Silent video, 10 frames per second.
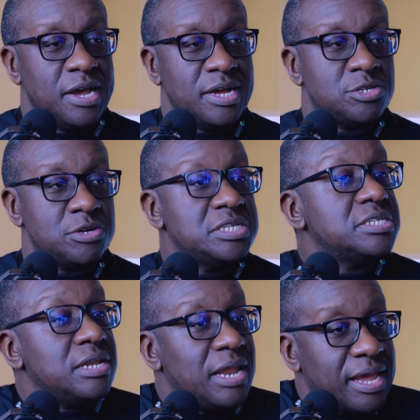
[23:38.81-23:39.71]
And so it's
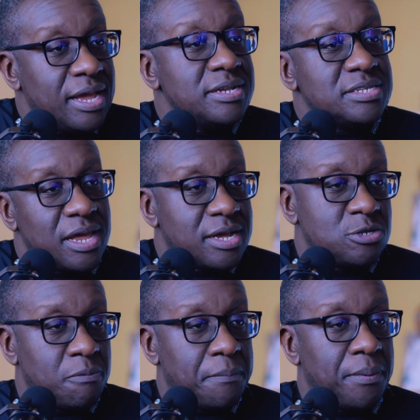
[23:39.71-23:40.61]
like a
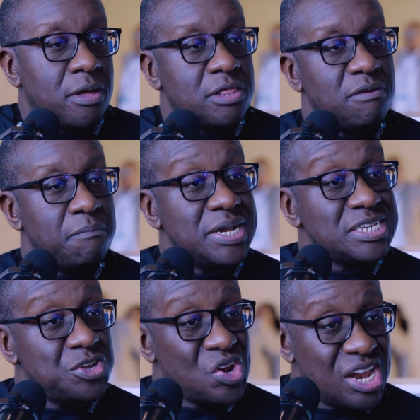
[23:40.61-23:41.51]
superpower. The
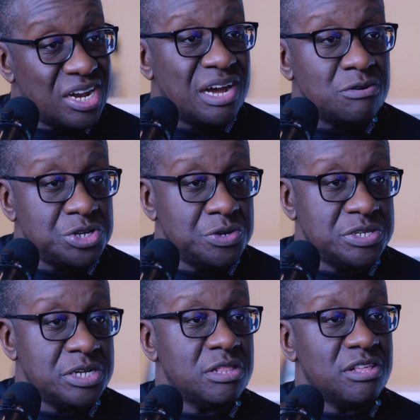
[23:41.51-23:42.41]
better you learn how to
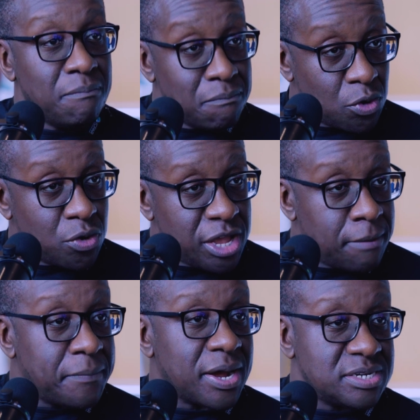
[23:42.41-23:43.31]
use it, the more
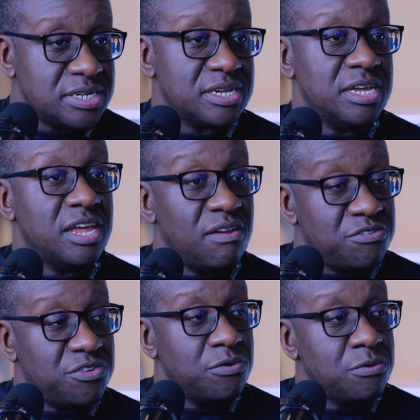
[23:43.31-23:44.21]
impact it
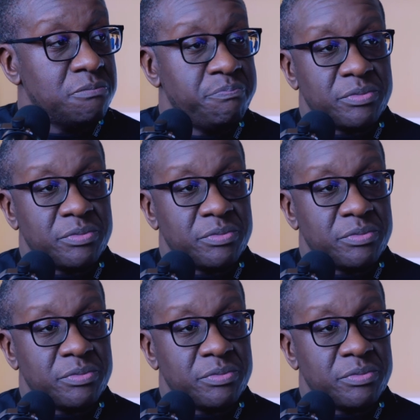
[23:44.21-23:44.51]
gives you.